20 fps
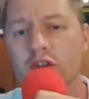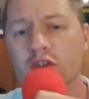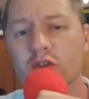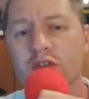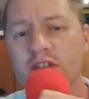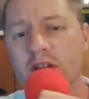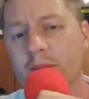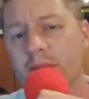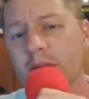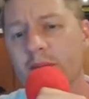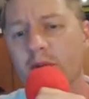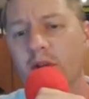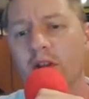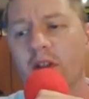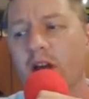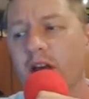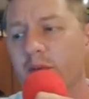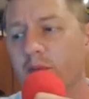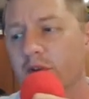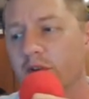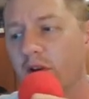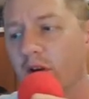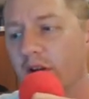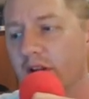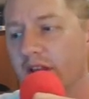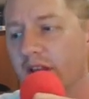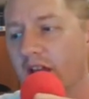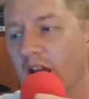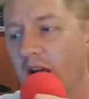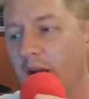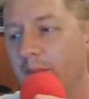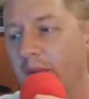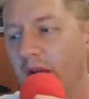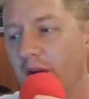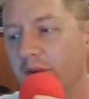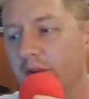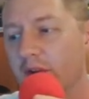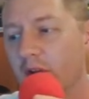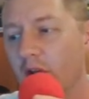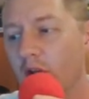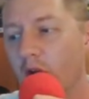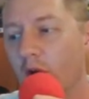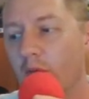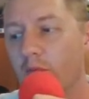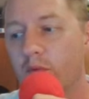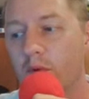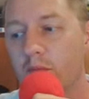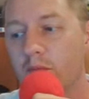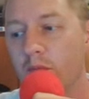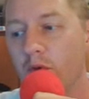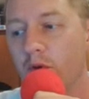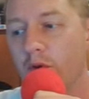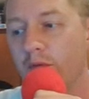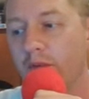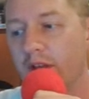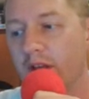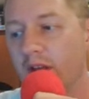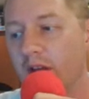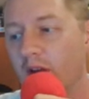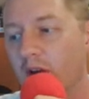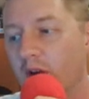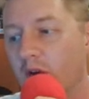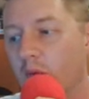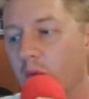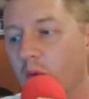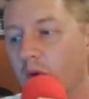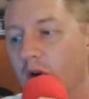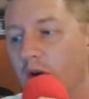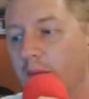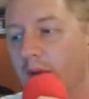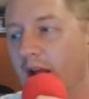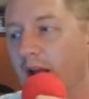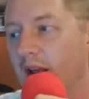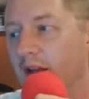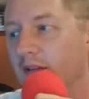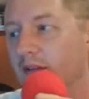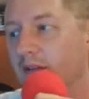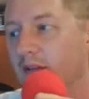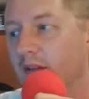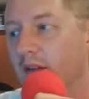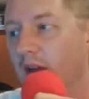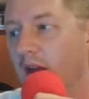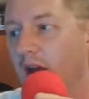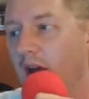So some people online were talking about removing quarterbacks